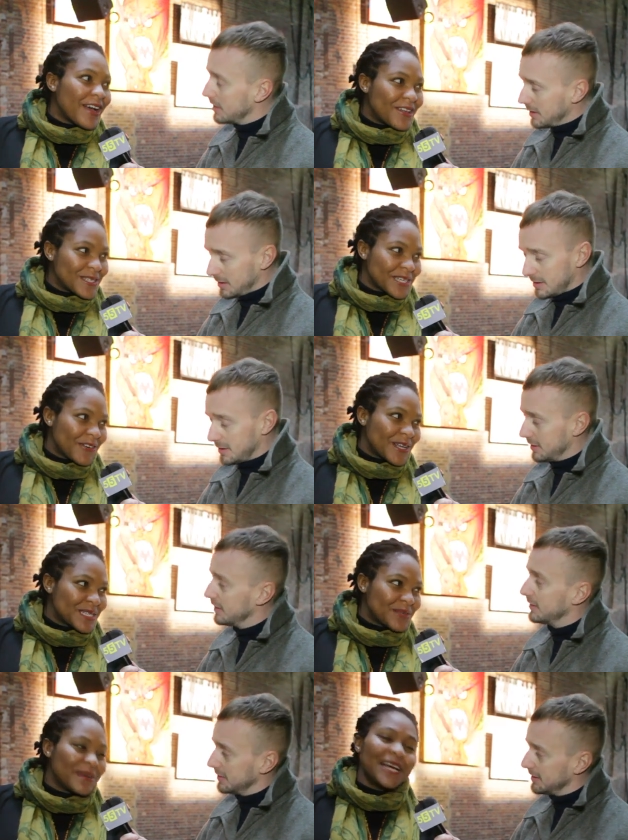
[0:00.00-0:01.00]
Speaker 1: else
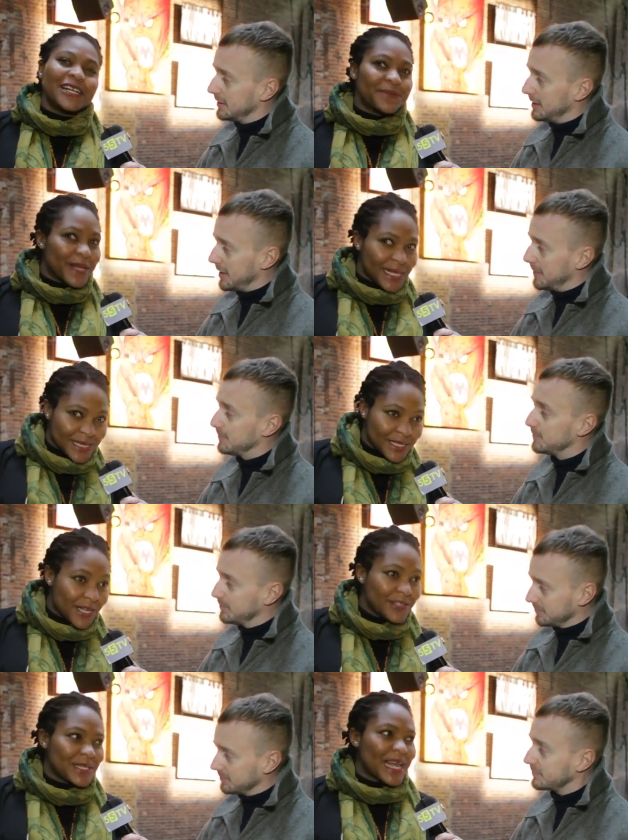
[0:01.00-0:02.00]
across the world, but it's
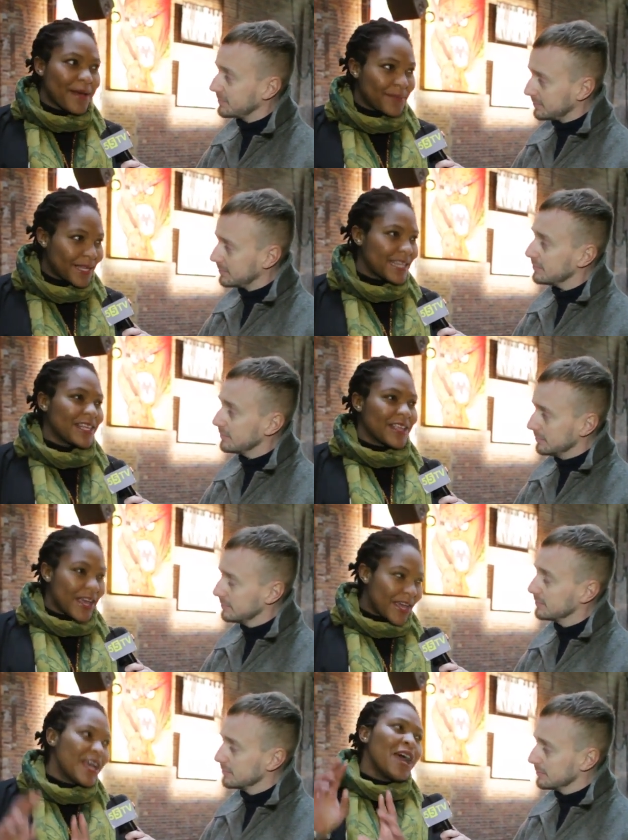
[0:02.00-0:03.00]
not just happening in, you
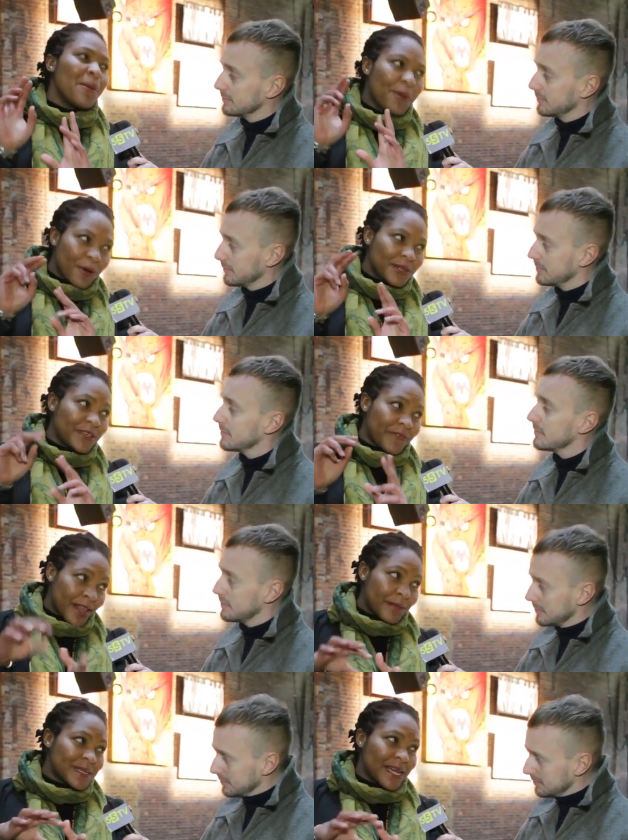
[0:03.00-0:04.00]
know, poor
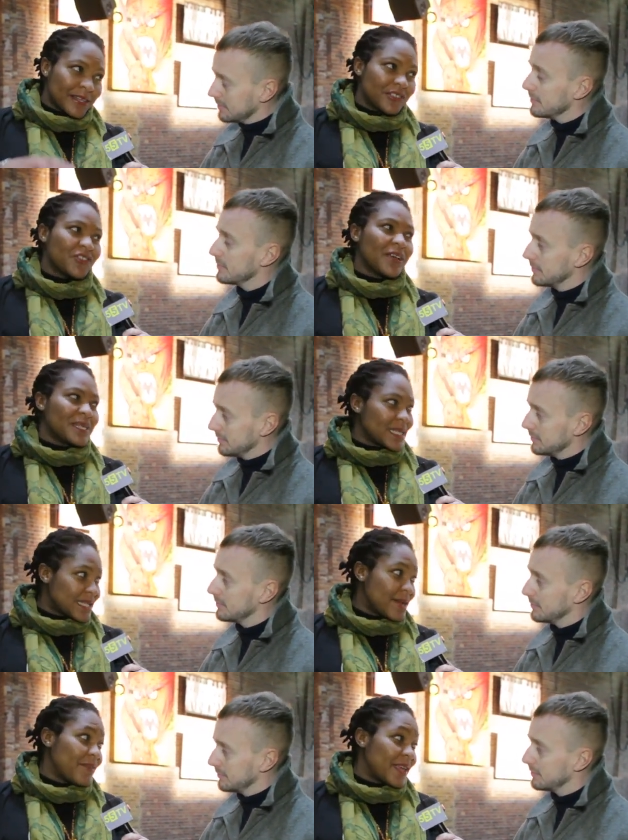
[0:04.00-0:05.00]
developed countries.
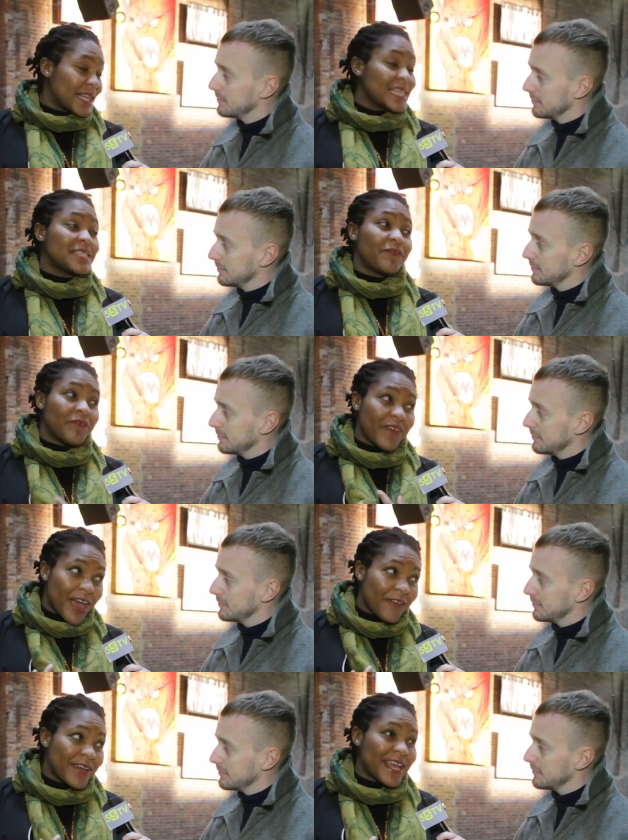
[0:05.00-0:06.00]
It's something that's
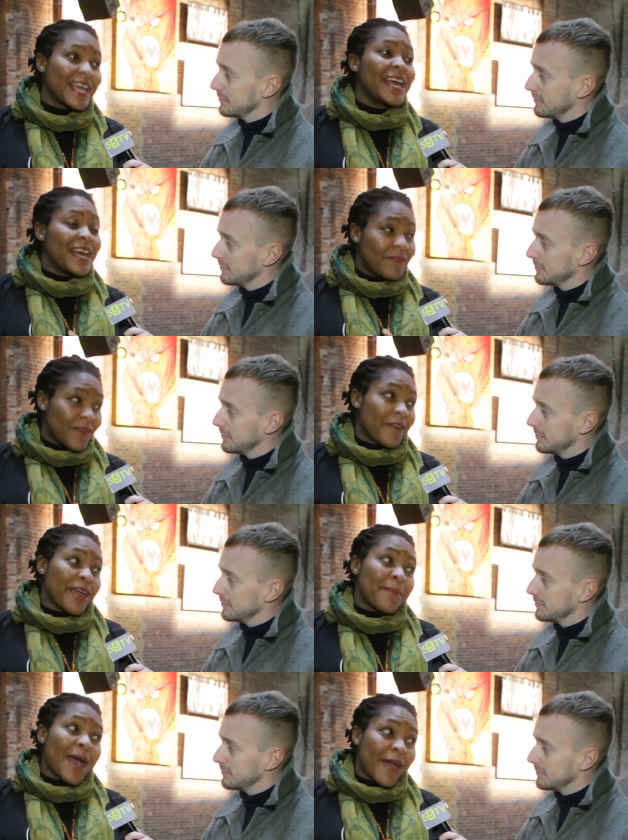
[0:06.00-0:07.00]
very,
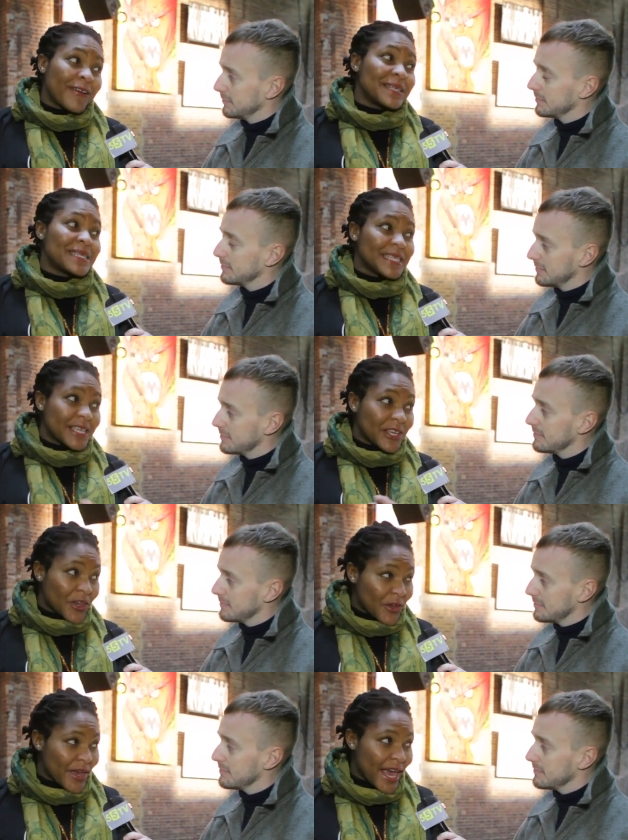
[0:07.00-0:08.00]
very apparent in the
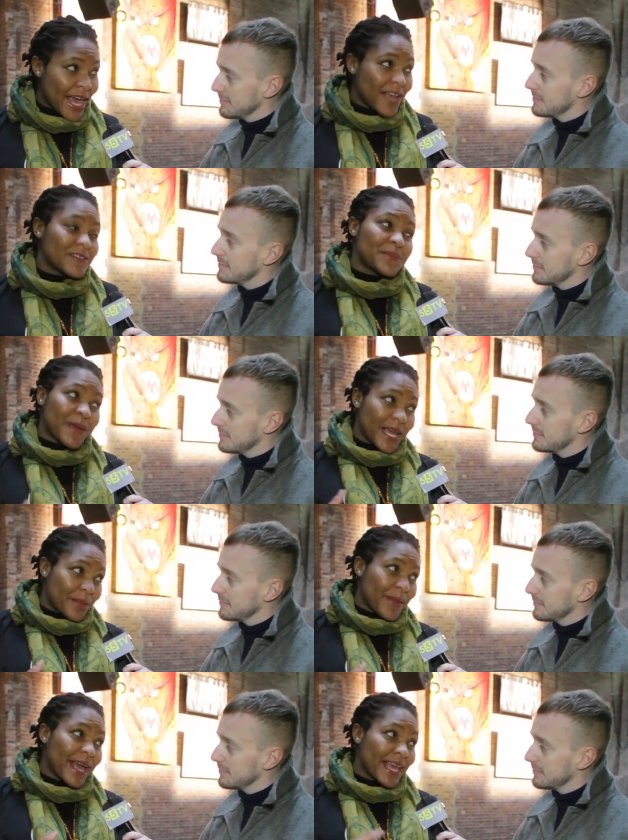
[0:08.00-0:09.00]
UK. I've
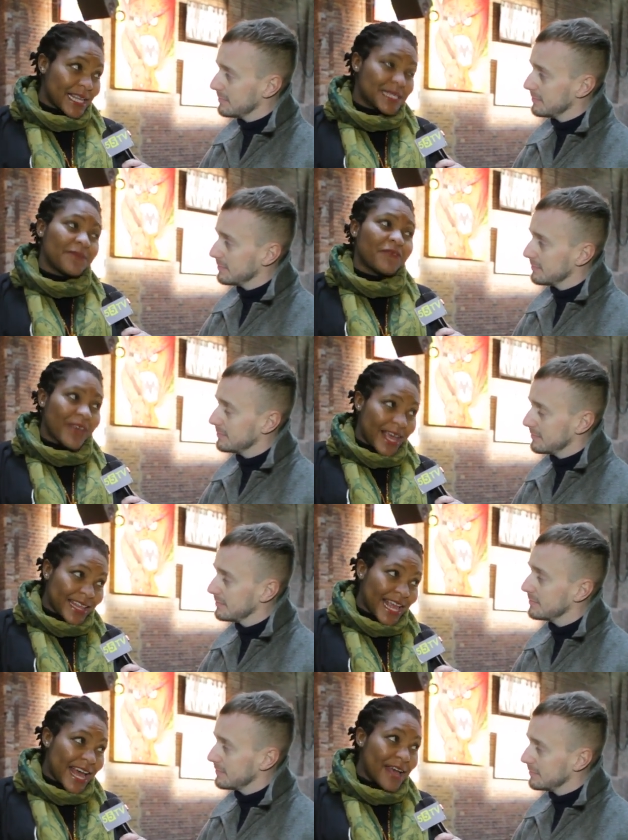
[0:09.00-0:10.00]
spoken about kids in
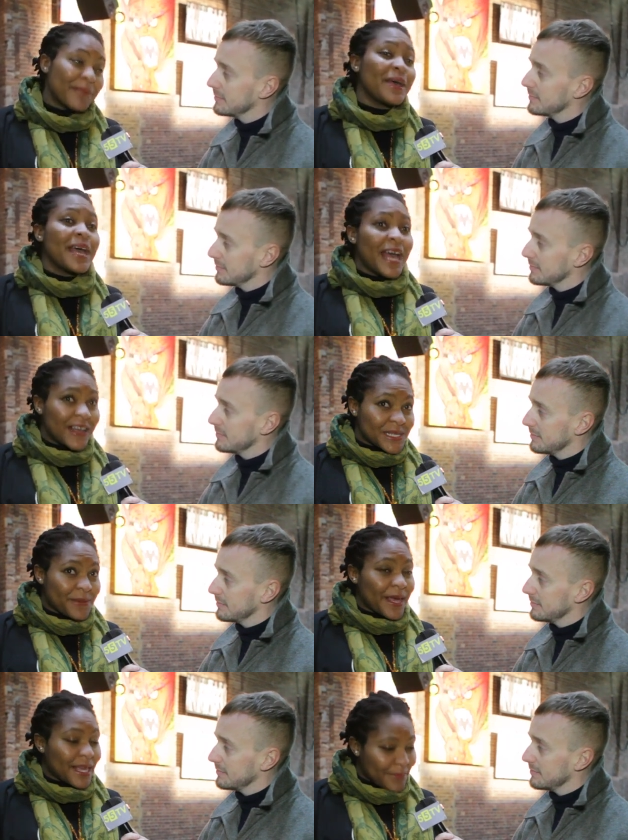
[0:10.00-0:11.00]
Vietnam. I've
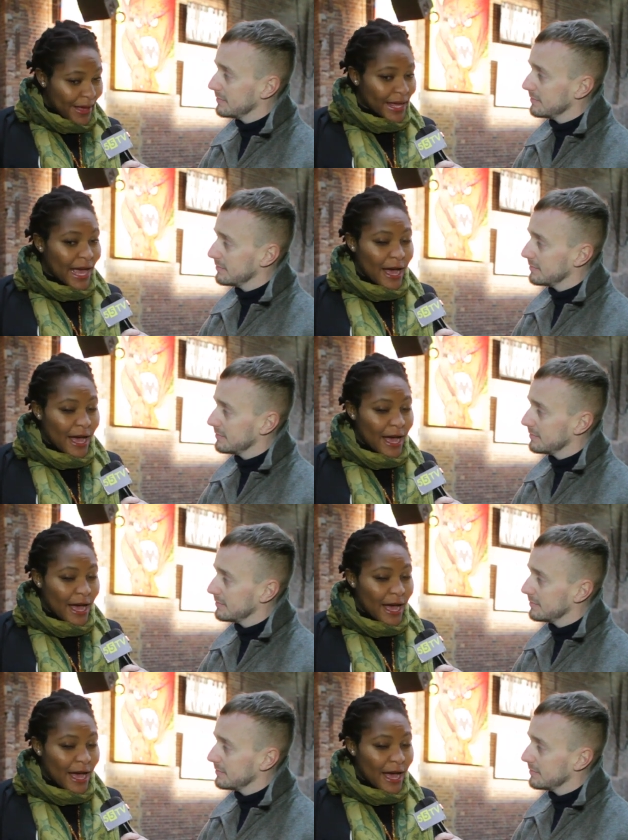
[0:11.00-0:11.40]
spoken about